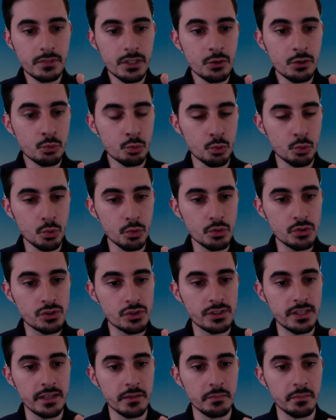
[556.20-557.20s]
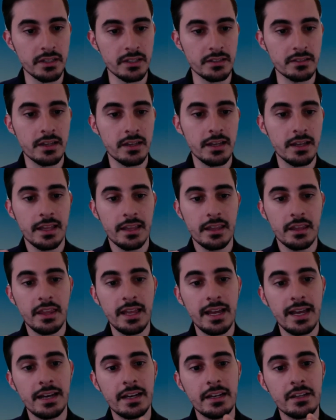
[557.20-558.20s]
rule statement
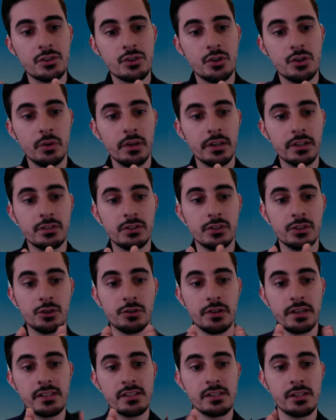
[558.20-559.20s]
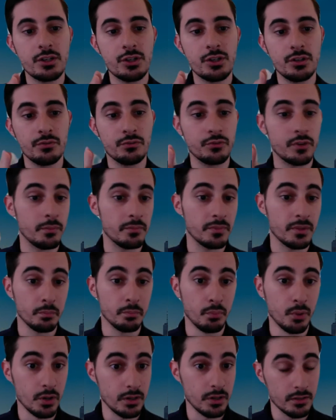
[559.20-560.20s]
that is going to transition from the
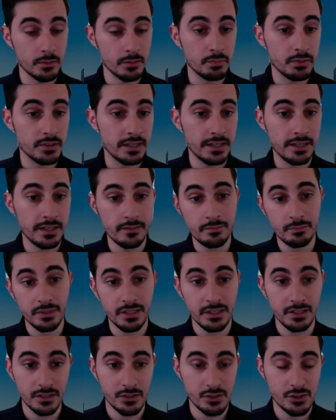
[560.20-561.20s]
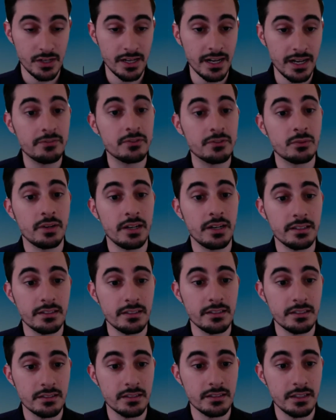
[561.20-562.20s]
boilerplate, because you have to write
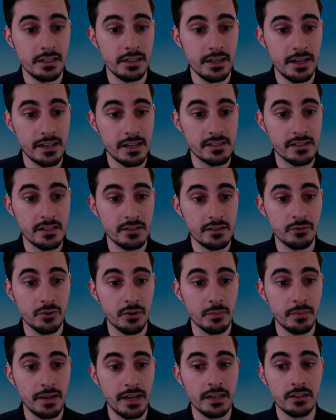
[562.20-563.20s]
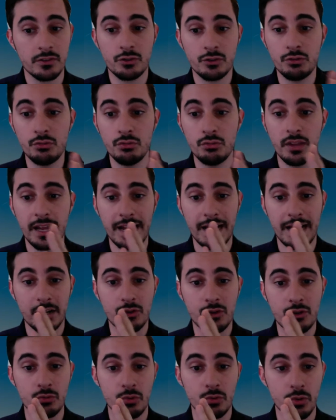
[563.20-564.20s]
this in an essay format, to the
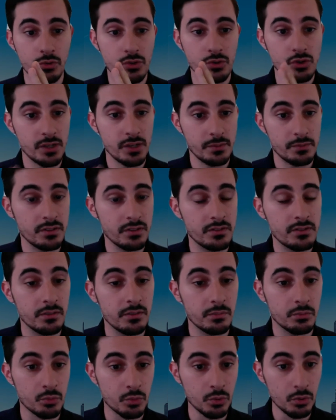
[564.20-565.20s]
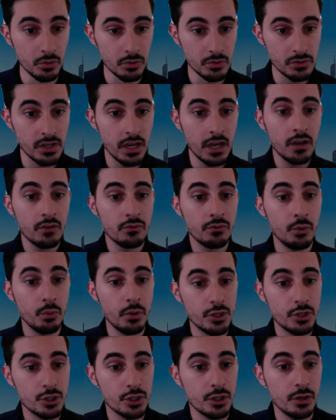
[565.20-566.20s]
actual substantive rules for
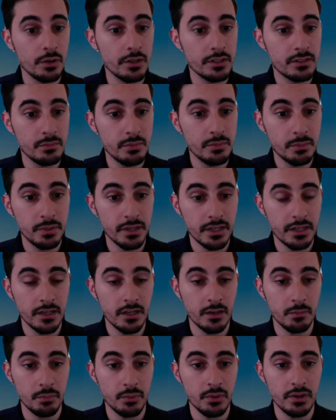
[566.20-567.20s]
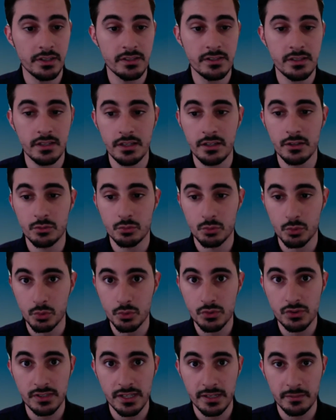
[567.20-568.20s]
which you're going to be picking up points in your rule
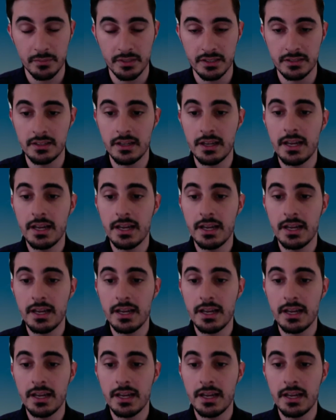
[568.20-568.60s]
statement.